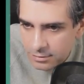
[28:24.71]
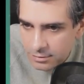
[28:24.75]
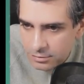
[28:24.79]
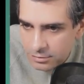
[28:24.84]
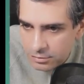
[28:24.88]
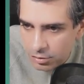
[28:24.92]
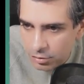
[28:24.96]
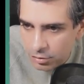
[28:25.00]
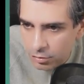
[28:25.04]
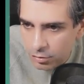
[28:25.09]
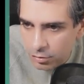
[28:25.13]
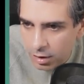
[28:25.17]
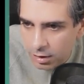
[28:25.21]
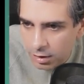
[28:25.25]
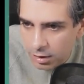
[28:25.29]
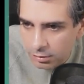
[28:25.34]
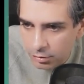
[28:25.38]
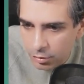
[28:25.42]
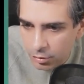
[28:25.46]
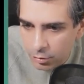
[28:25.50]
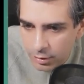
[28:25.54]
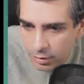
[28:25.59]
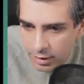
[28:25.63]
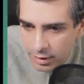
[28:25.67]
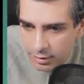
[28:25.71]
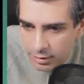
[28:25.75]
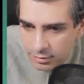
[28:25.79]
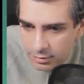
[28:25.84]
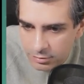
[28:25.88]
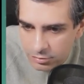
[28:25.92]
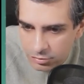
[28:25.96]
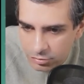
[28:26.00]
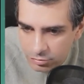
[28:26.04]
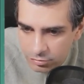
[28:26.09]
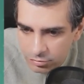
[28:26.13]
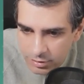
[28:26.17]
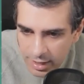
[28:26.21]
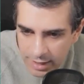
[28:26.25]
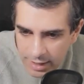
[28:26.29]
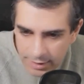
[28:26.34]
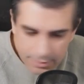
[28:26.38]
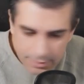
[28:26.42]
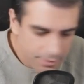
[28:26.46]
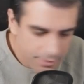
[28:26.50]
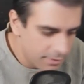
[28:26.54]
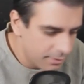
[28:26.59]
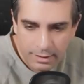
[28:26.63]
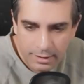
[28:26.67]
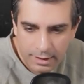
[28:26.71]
So I'll go ahead and do that.